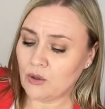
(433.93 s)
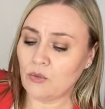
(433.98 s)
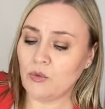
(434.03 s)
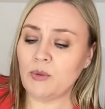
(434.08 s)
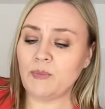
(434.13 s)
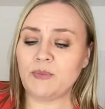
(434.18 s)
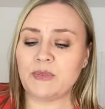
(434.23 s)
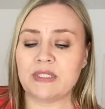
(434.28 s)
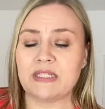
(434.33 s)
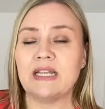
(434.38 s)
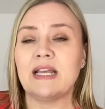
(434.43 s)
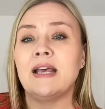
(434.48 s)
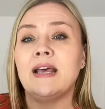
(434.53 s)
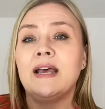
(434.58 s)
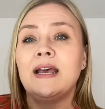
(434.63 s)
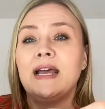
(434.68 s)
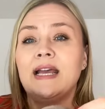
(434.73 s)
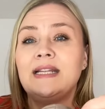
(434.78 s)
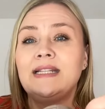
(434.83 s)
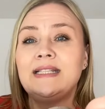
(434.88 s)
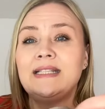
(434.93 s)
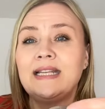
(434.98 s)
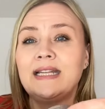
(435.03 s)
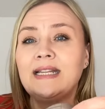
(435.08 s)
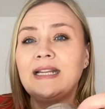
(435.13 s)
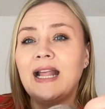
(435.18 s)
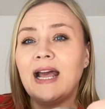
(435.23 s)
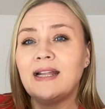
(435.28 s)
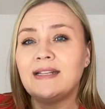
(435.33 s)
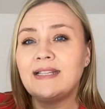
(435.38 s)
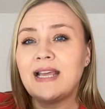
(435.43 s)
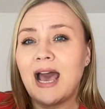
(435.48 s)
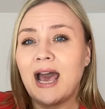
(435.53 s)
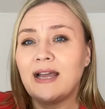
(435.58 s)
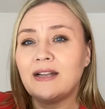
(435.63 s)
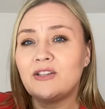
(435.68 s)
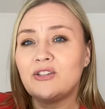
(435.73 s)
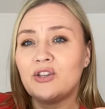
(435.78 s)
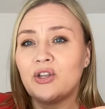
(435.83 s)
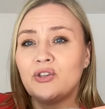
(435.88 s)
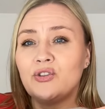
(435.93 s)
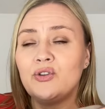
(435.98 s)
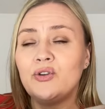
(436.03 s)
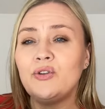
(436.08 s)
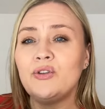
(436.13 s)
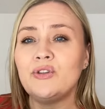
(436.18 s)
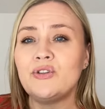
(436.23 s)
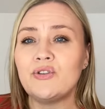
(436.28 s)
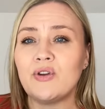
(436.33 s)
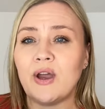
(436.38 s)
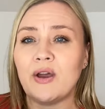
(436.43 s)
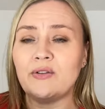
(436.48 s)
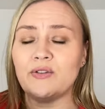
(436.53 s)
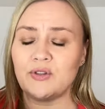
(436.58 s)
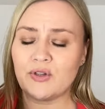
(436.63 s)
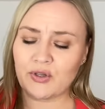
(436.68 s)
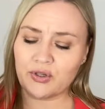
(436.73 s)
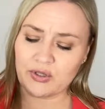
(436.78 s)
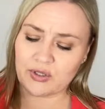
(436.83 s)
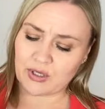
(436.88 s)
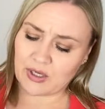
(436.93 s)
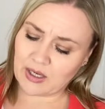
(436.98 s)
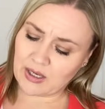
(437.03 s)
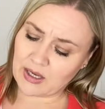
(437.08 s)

Oops, it's sitting attached to the trousers.